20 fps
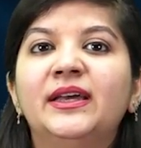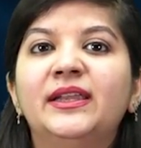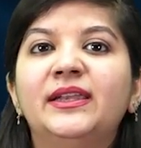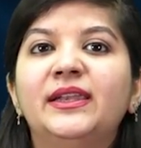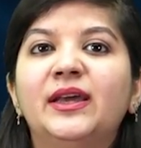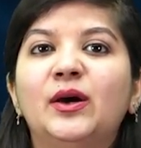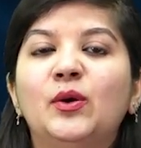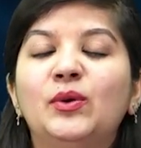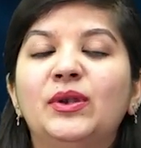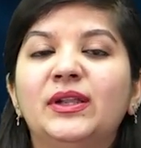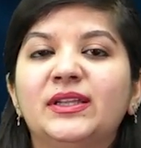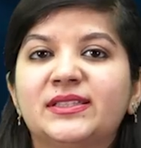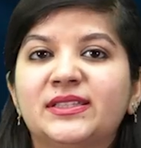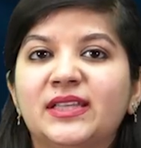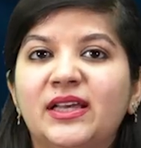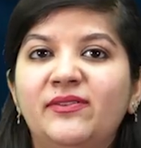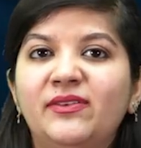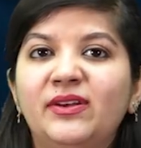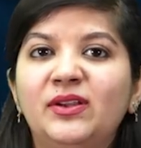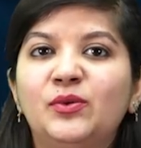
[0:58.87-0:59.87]
Now let's
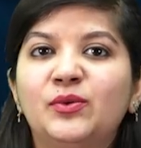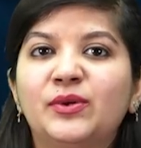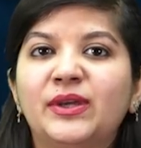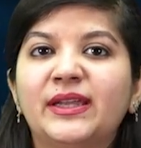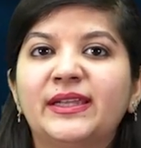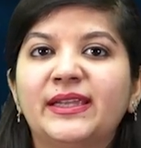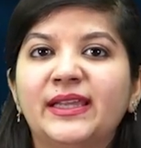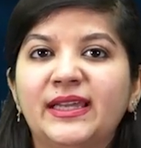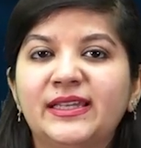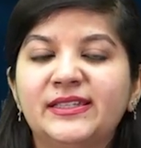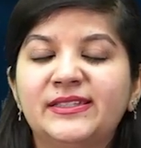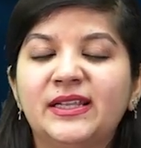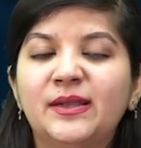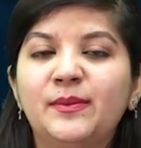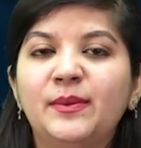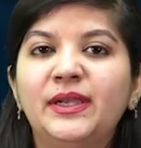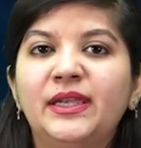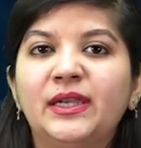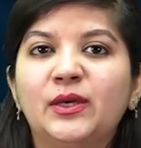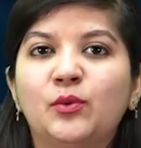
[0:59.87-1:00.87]
have a look at age
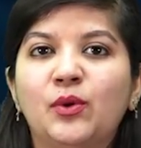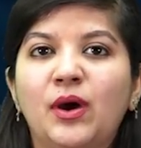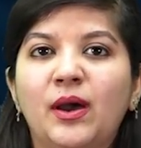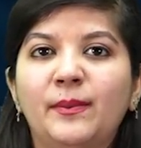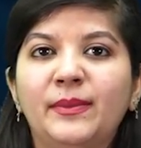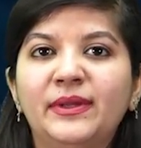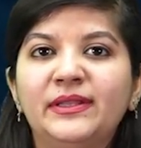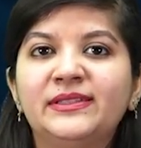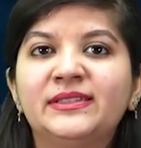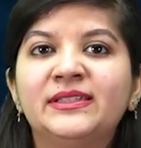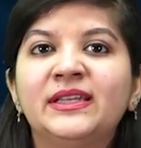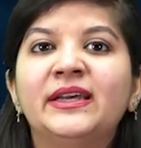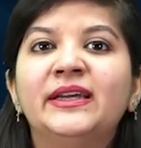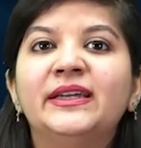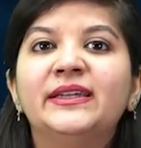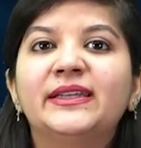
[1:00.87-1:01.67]
limit requirements.